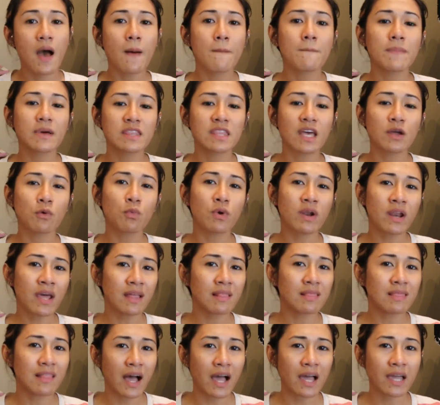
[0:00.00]
But then what
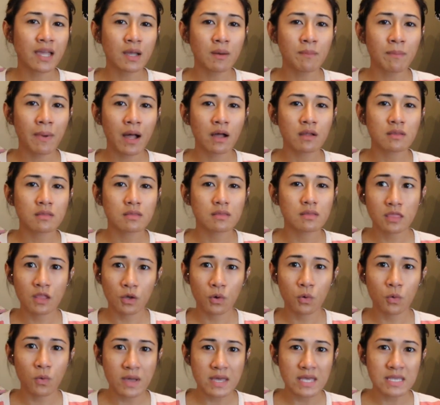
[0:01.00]
I like about the
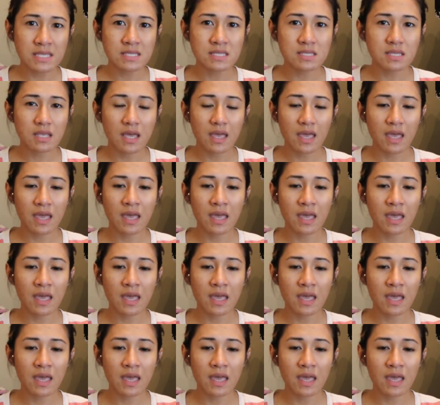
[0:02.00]
quiz